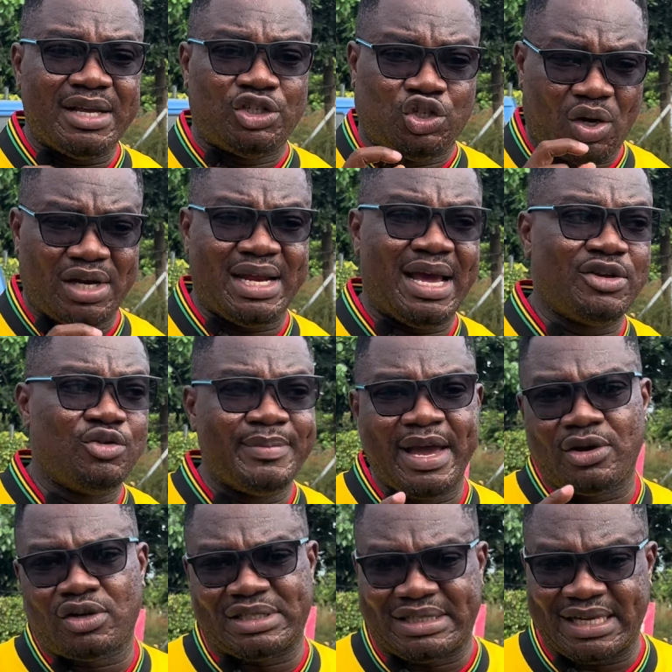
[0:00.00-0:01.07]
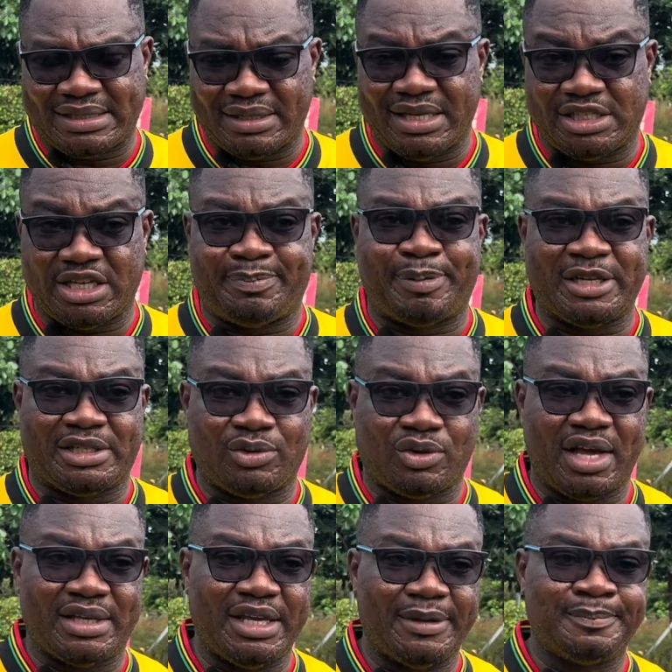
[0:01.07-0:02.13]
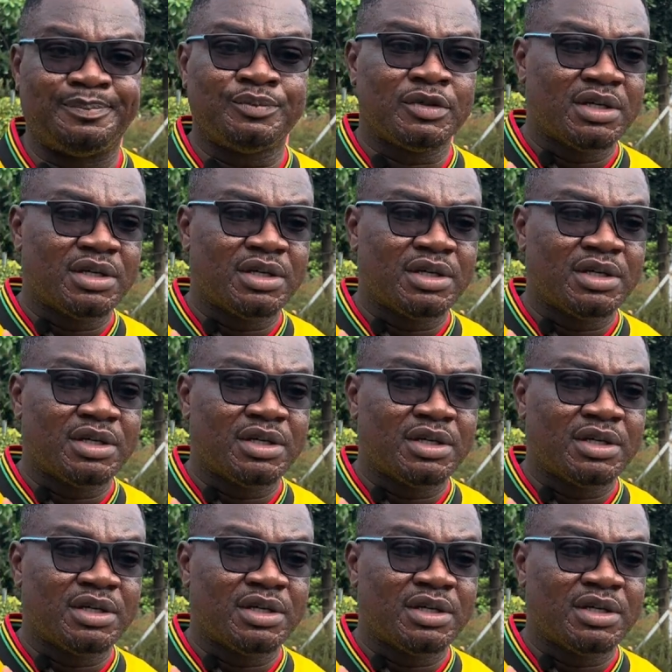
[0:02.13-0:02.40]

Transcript: Jordan Ayew may not start this particular game.